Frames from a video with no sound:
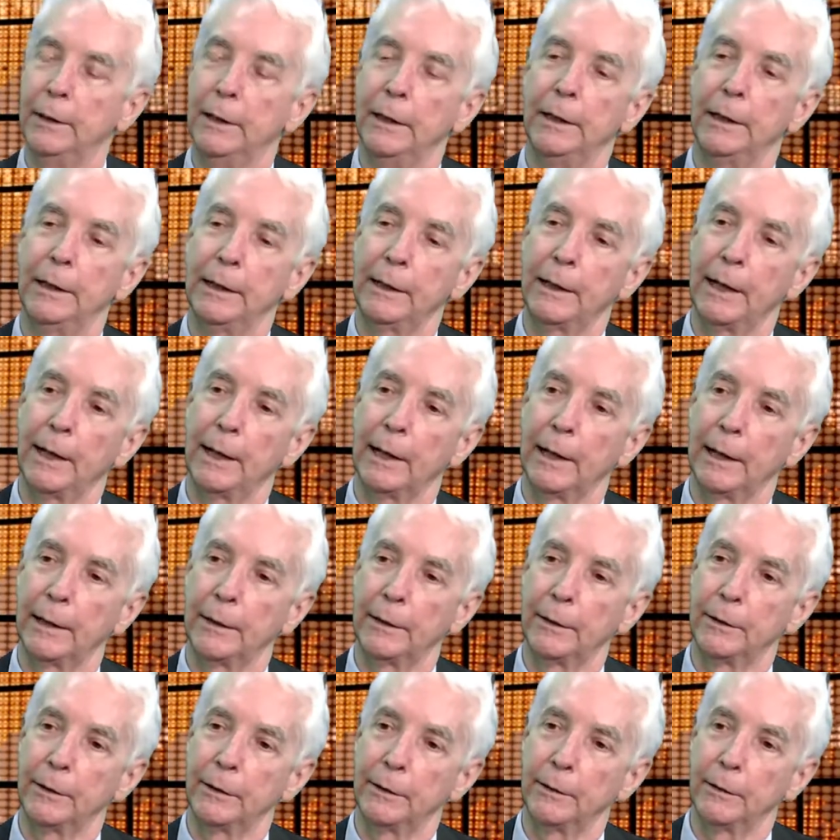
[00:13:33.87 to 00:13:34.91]

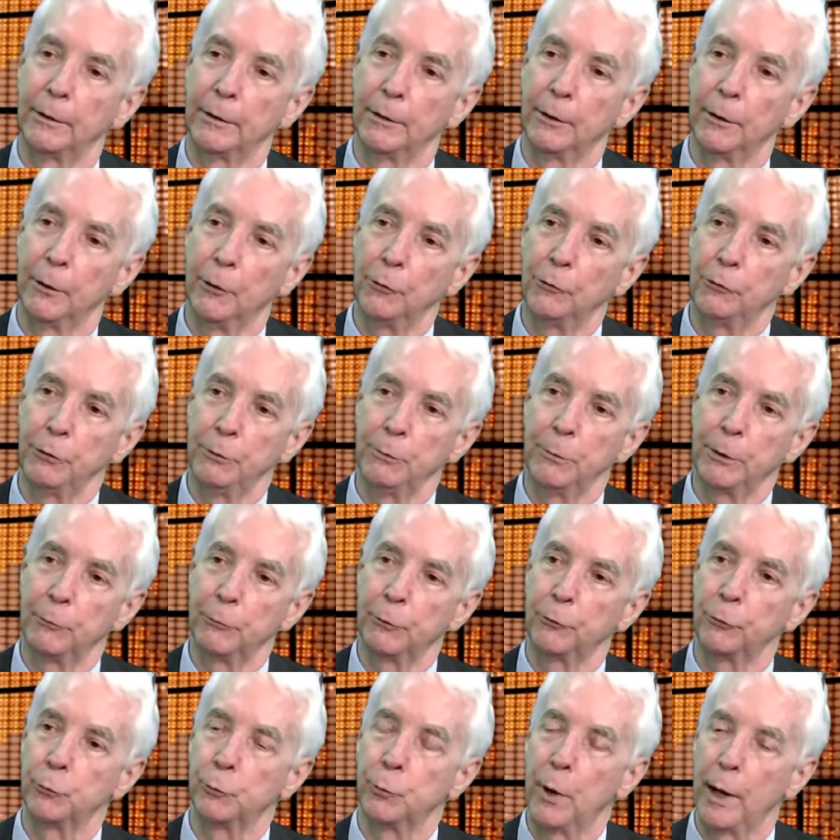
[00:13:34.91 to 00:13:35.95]
And Ho Chi Minh
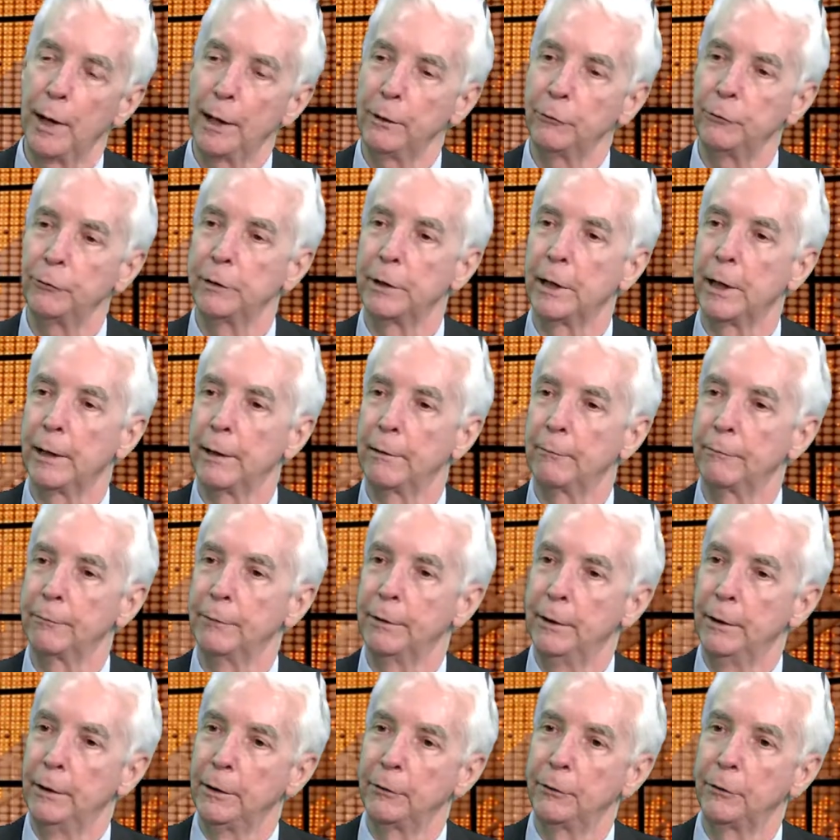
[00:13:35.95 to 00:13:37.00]
was wise enough
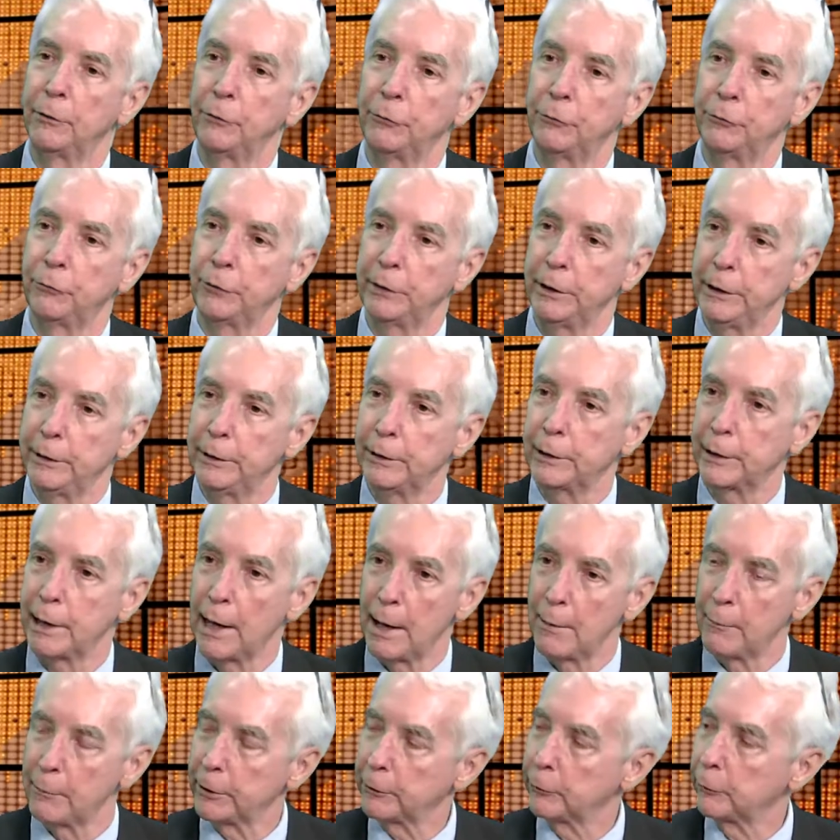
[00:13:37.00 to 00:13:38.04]
to see the
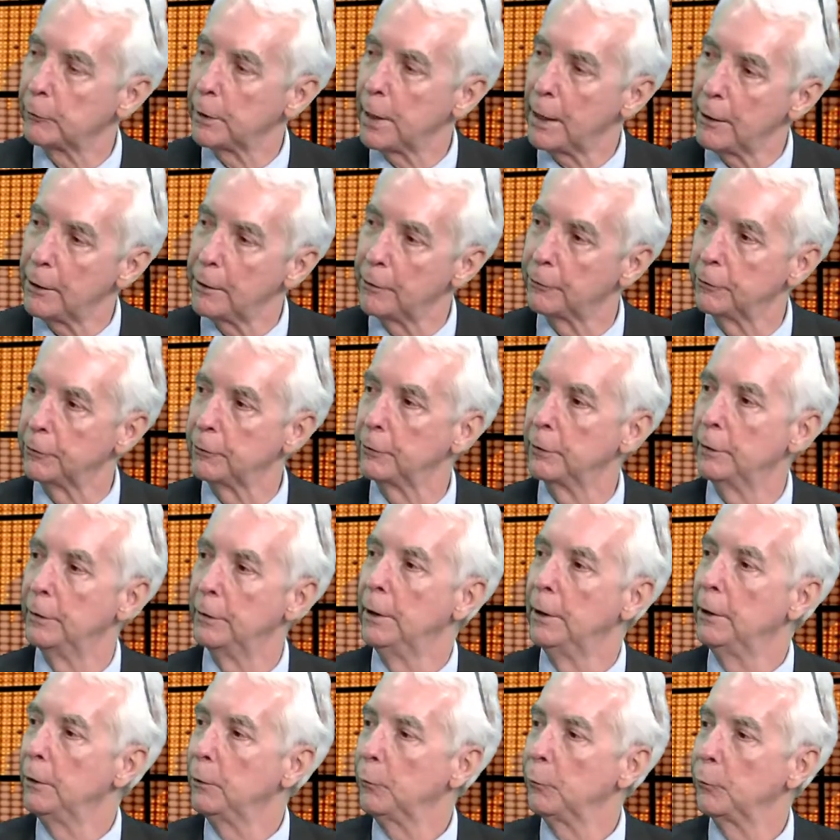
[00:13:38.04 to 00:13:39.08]
common ground
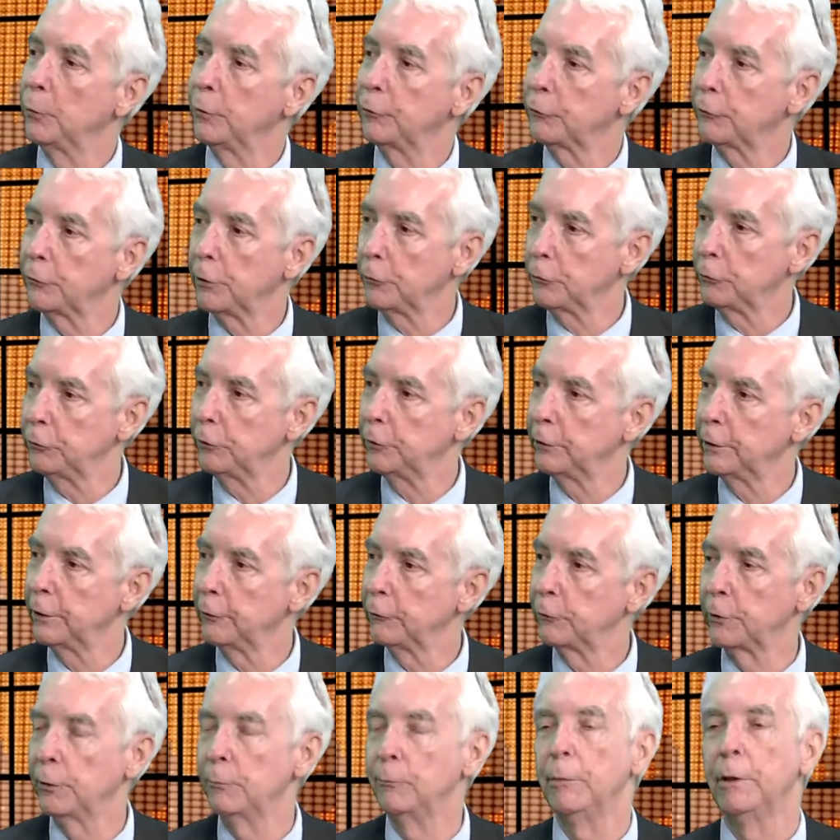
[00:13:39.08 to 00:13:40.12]
with
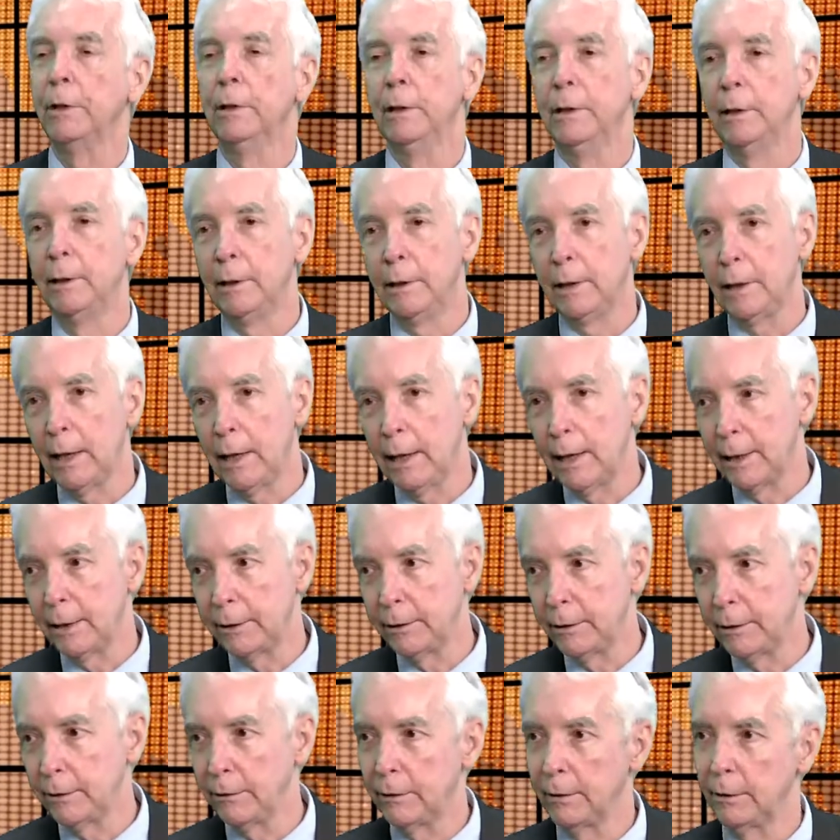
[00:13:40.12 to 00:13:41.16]
socialism
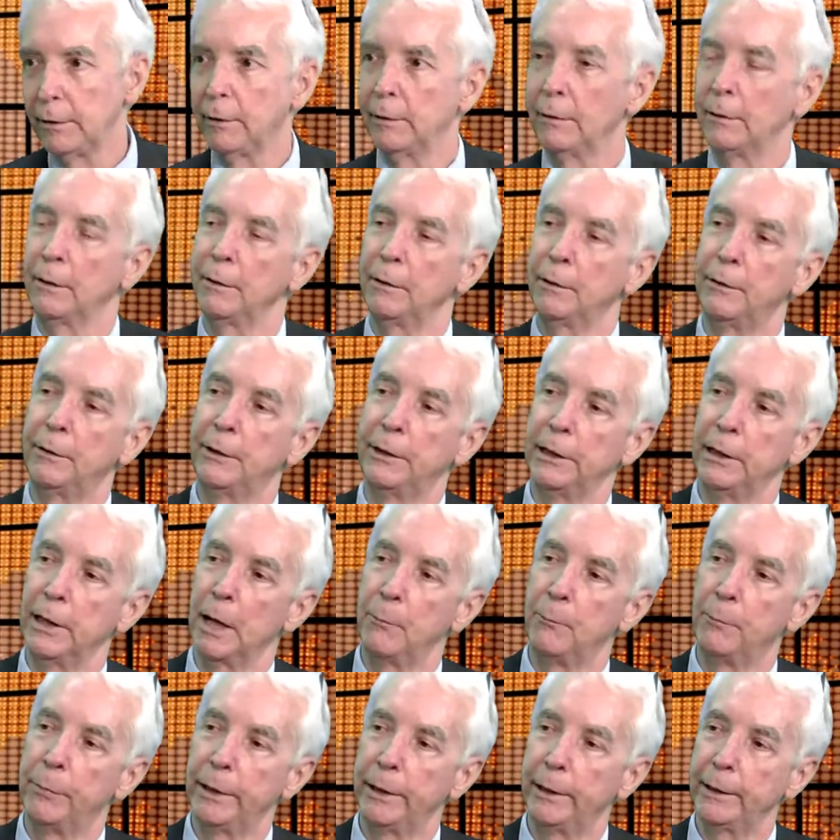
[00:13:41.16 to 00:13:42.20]
and the
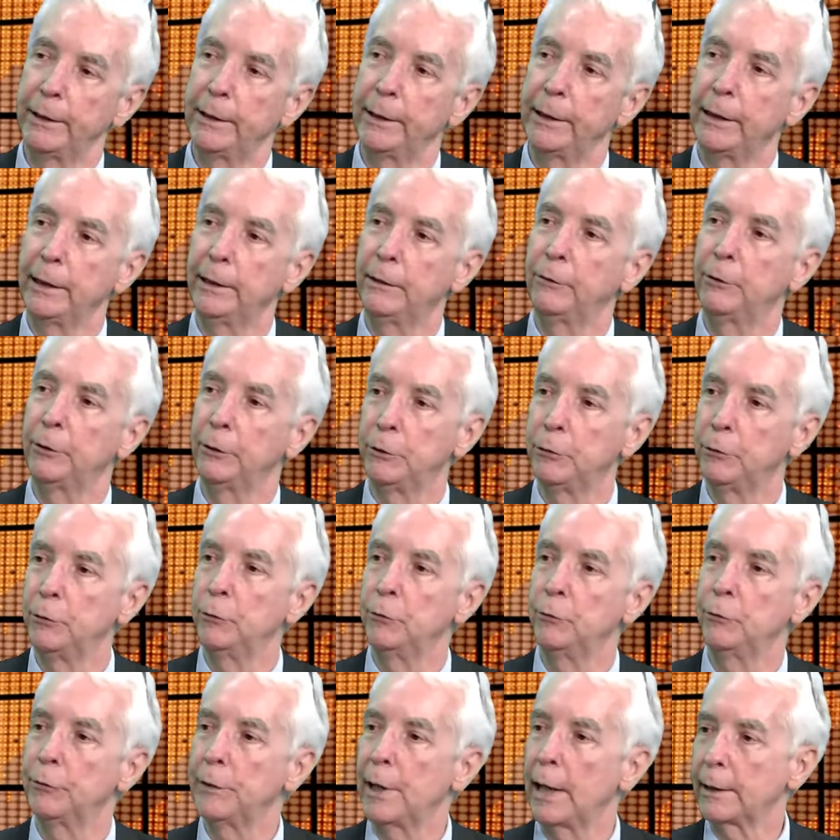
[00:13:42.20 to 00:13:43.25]
ability to
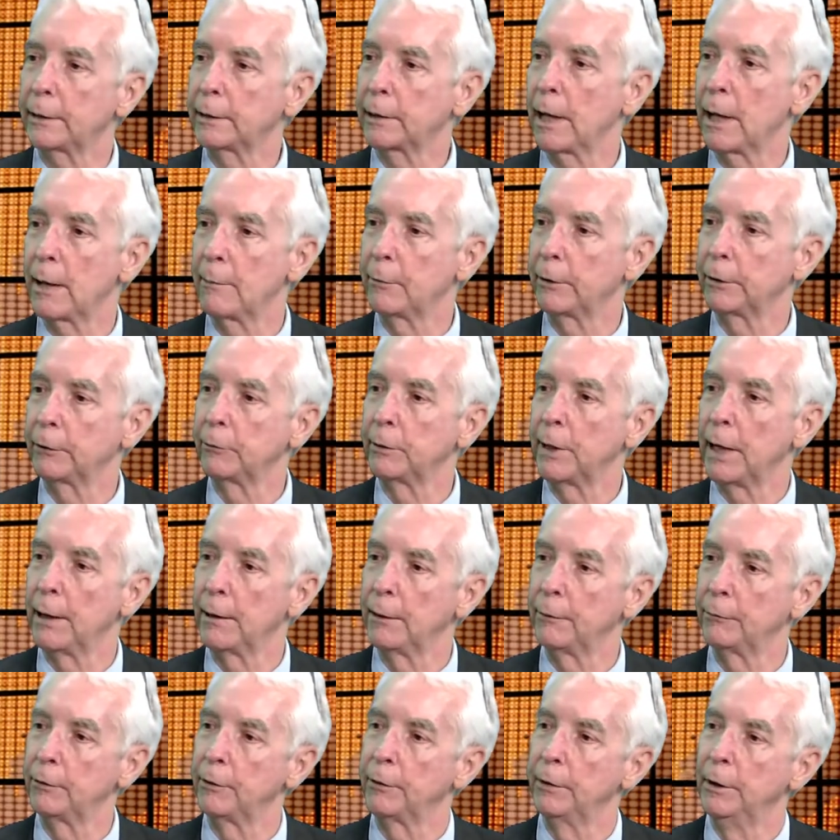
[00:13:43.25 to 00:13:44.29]
use that common
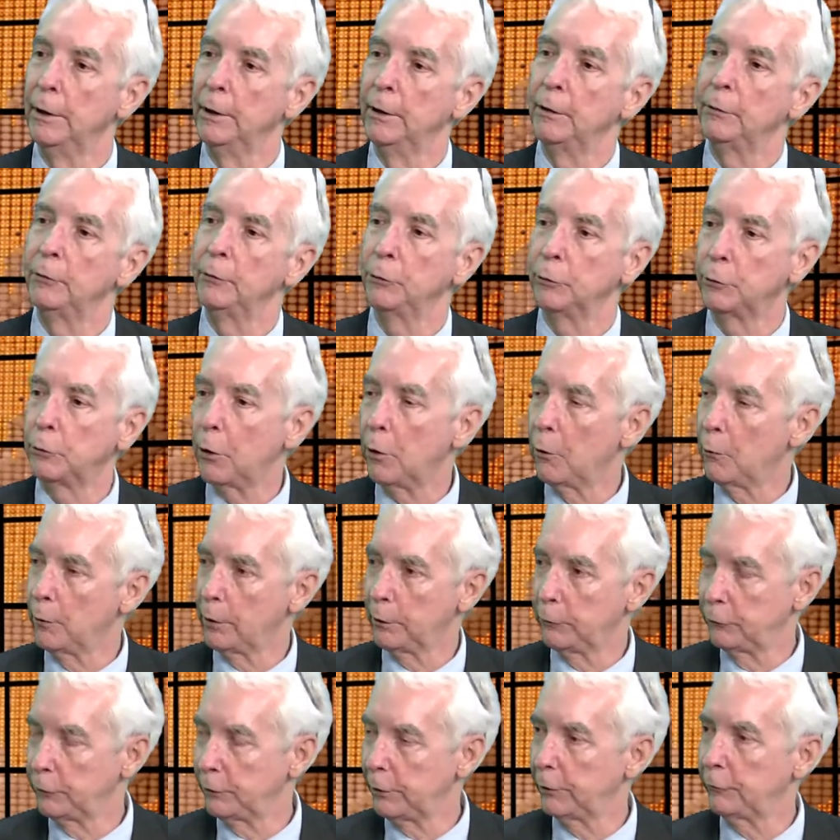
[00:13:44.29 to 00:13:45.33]
ground to
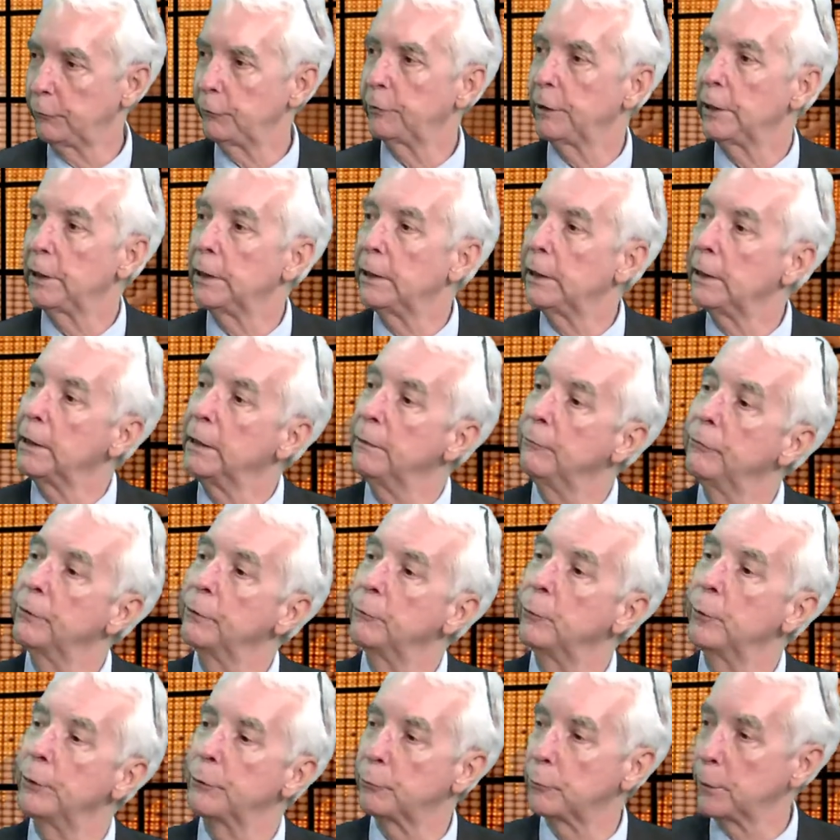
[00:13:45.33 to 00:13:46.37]
coexist even
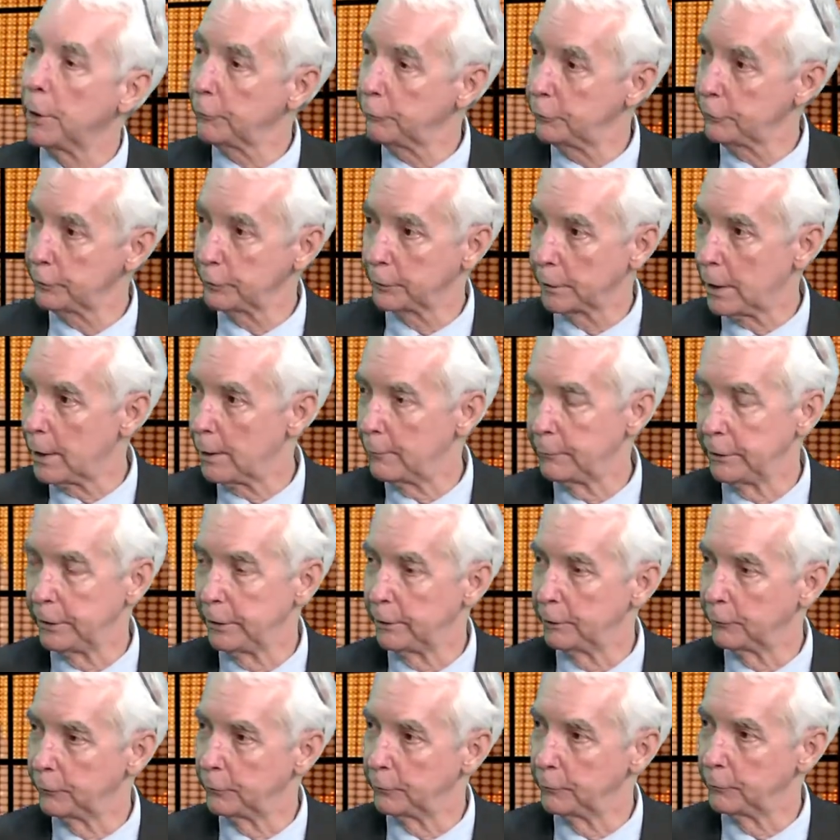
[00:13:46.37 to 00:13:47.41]
with Russian
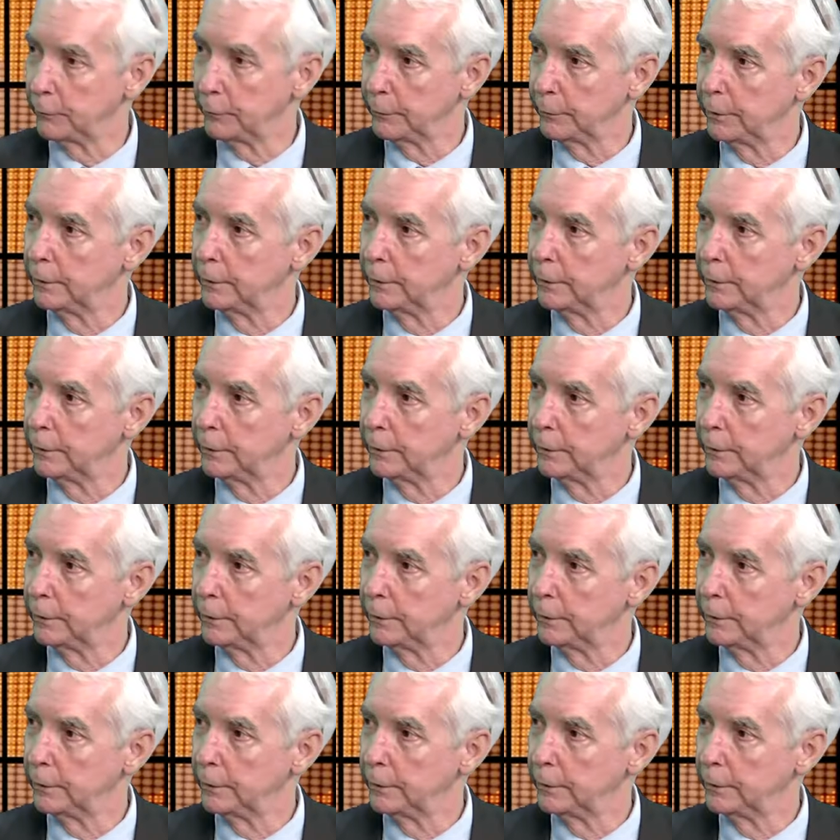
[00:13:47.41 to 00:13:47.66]
communism